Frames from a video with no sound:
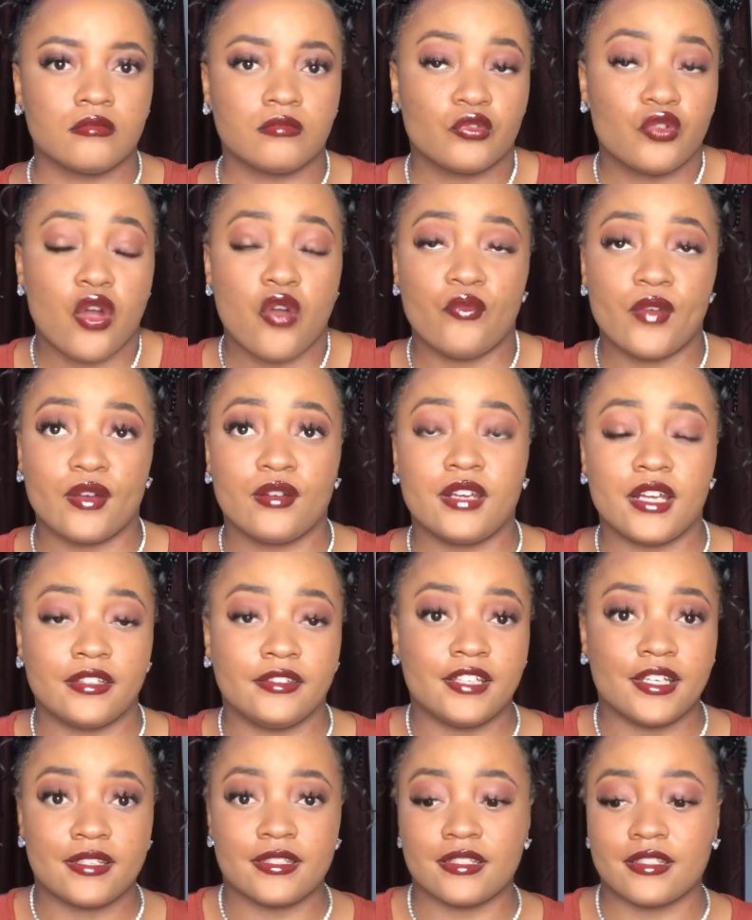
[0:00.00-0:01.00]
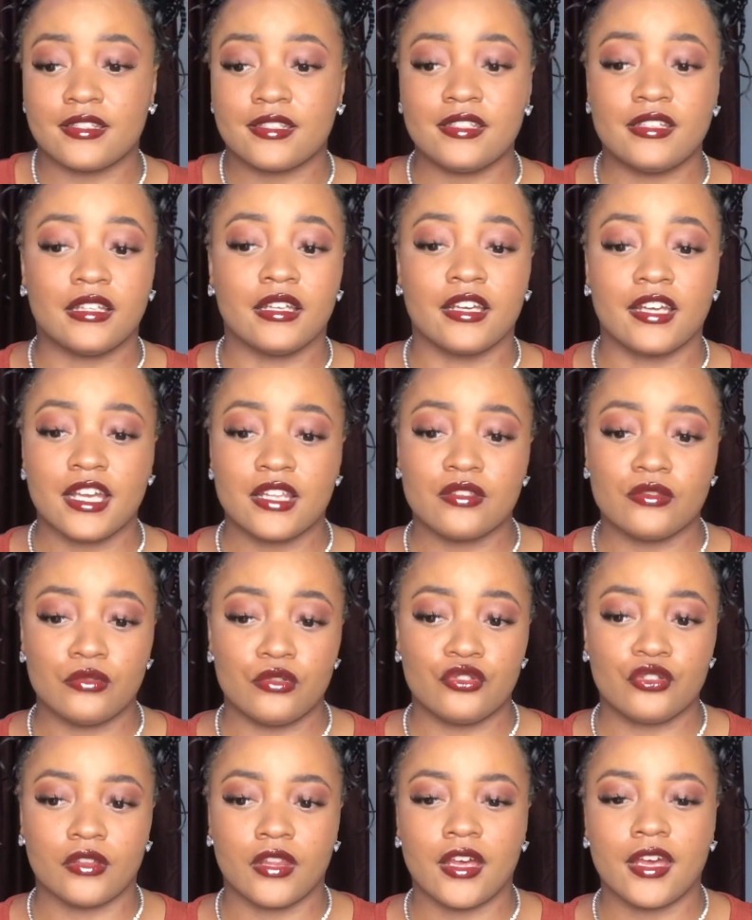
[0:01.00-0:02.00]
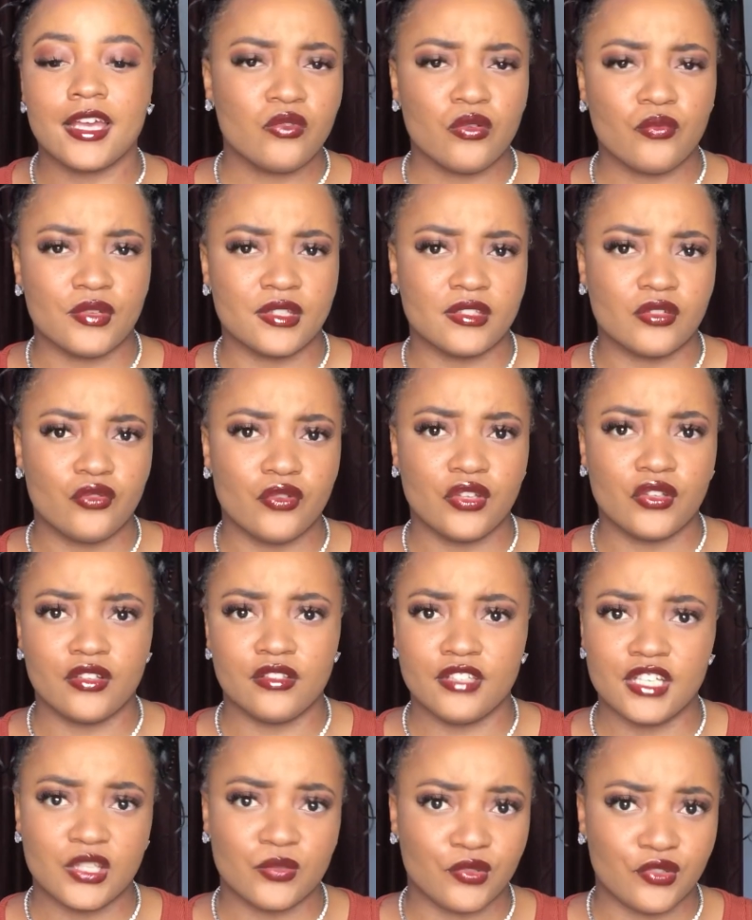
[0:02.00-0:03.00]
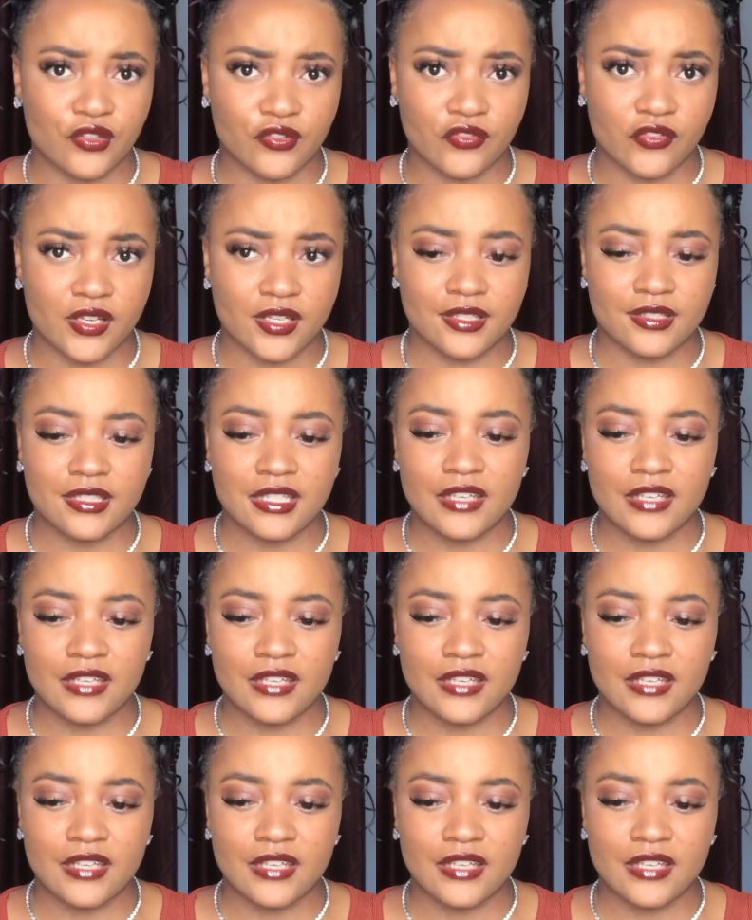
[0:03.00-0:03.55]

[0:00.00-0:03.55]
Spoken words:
go on regular dates and sit down and get to know each other. What with going on dates with your friends?